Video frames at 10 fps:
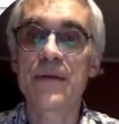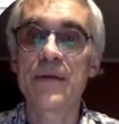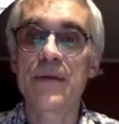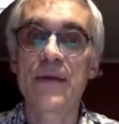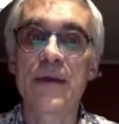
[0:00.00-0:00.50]

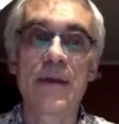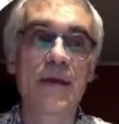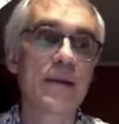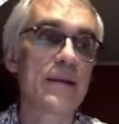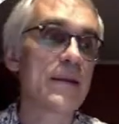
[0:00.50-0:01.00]

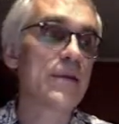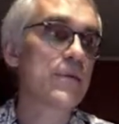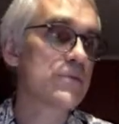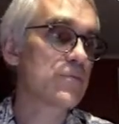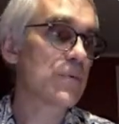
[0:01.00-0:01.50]
and that
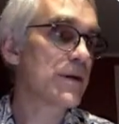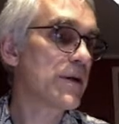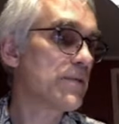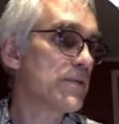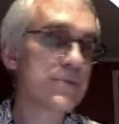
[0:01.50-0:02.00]
was
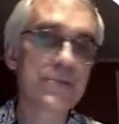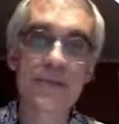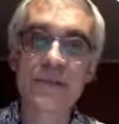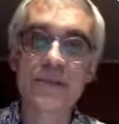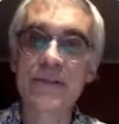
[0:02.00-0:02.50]

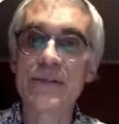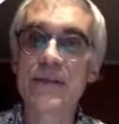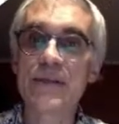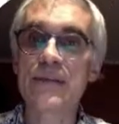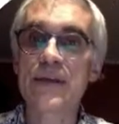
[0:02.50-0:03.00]

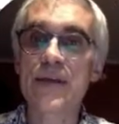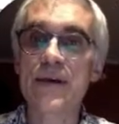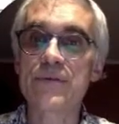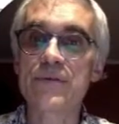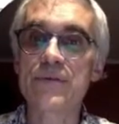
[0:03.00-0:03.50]

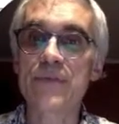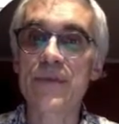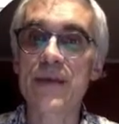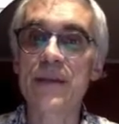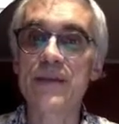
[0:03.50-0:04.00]
160,000.
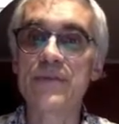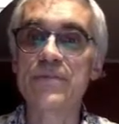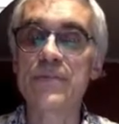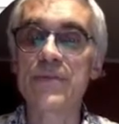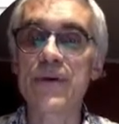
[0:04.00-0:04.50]
And
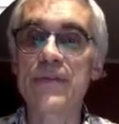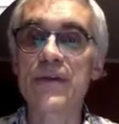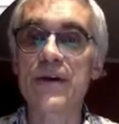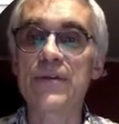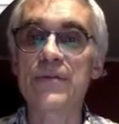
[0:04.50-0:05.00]
in
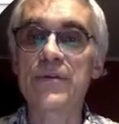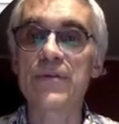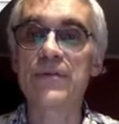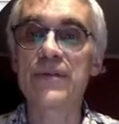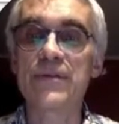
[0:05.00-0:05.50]
Python, you don't
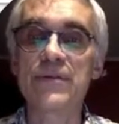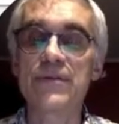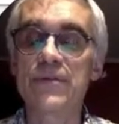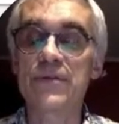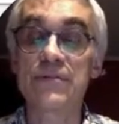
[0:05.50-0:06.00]
need,
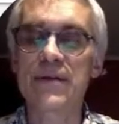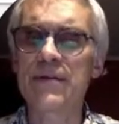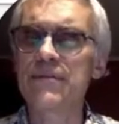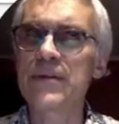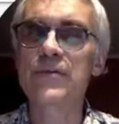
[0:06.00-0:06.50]
I
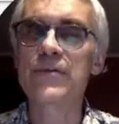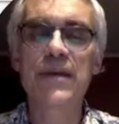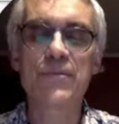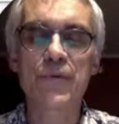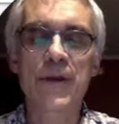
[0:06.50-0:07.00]
don't think you can
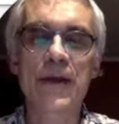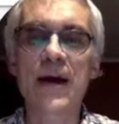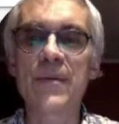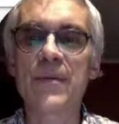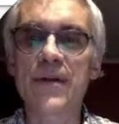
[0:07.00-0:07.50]
put a
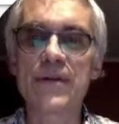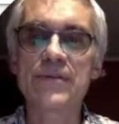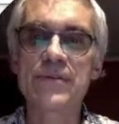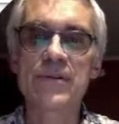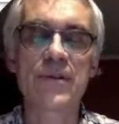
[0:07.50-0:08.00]
comma there. It's
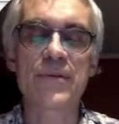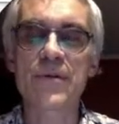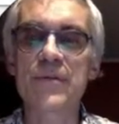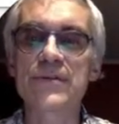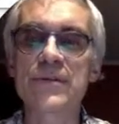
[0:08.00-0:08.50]
just going to be
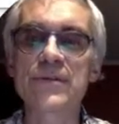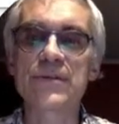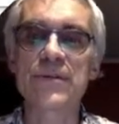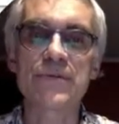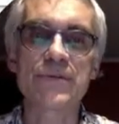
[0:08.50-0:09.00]

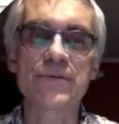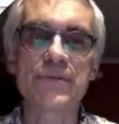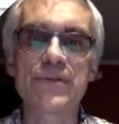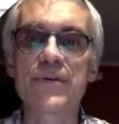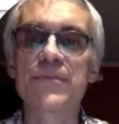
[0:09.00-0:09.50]

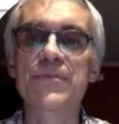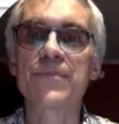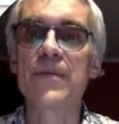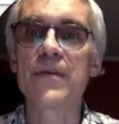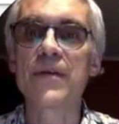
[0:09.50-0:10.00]
160,000.
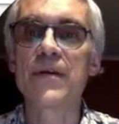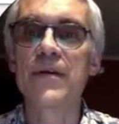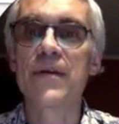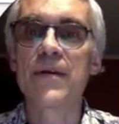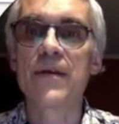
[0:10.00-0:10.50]

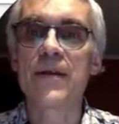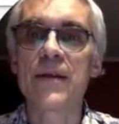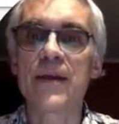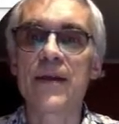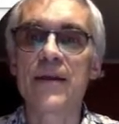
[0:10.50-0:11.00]

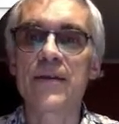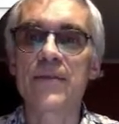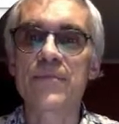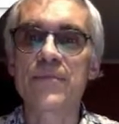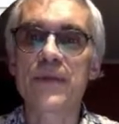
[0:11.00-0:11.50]
And
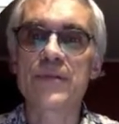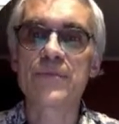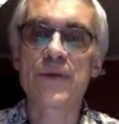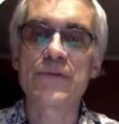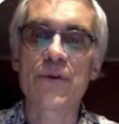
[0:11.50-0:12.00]
a
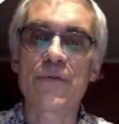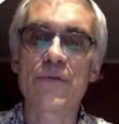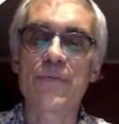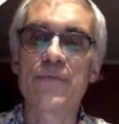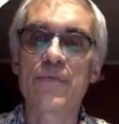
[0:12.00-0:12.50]
space over,
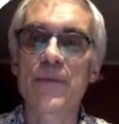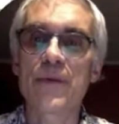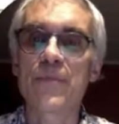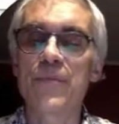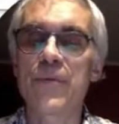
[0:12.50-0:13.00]

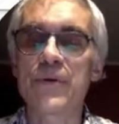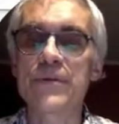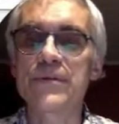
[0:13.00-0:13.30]
put